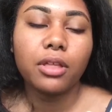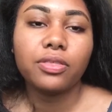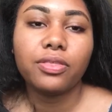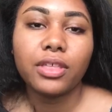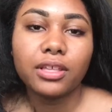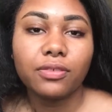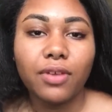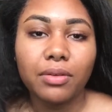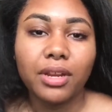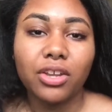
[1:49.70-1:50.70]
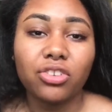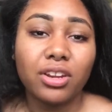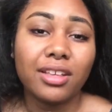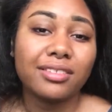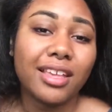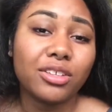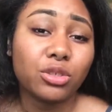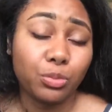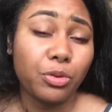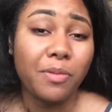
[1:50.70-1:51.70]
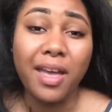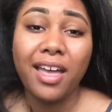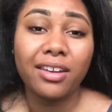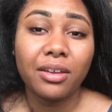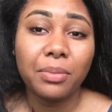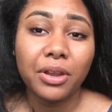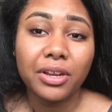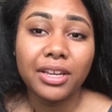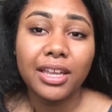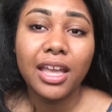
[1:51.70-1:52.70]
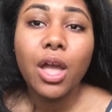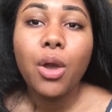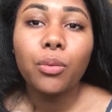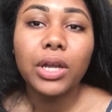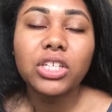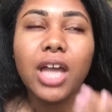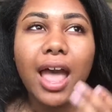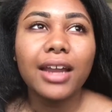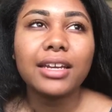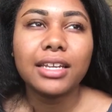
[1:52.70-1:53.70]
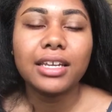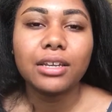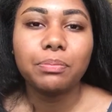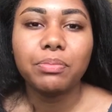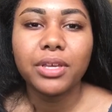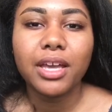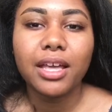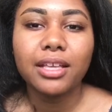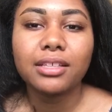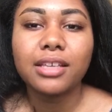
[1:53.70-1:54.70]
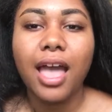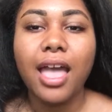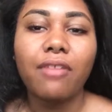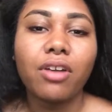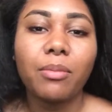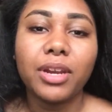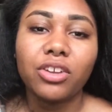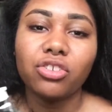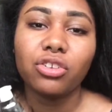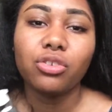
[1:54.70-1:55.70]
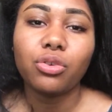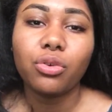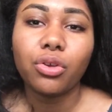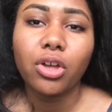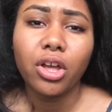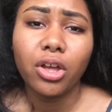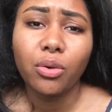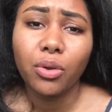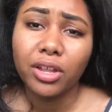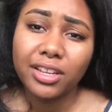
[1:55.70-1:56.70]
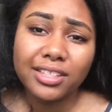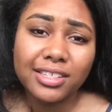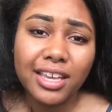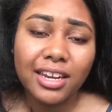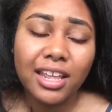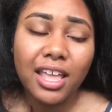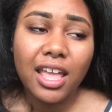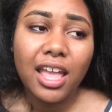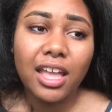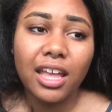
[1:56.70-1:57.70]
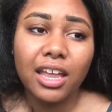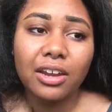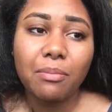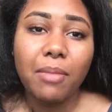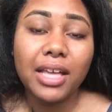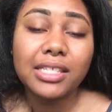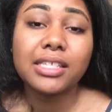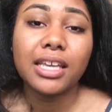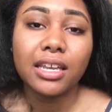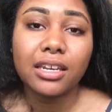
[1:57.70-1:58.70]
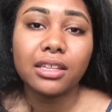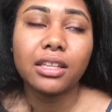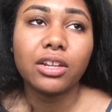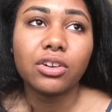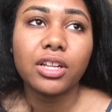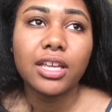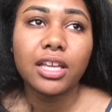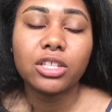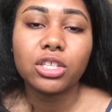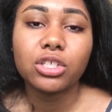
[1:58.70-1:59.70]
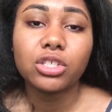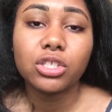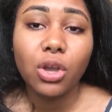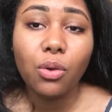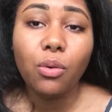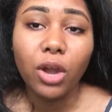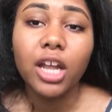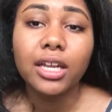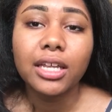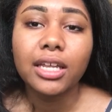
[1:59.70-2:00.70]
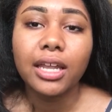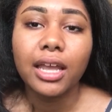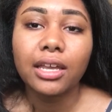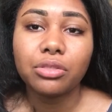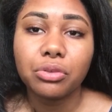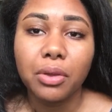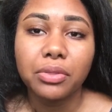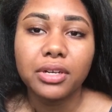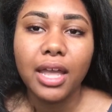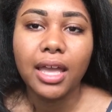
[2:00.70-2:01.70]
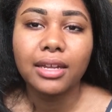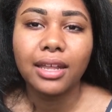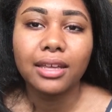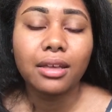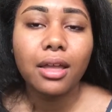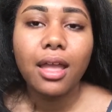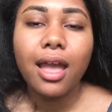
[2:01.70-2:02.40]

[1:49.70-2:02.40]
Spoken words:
This foundation is like super matte, apparently, which I need because I have combination oily skin, and my skin literally gets so oily like throughout the day. Like,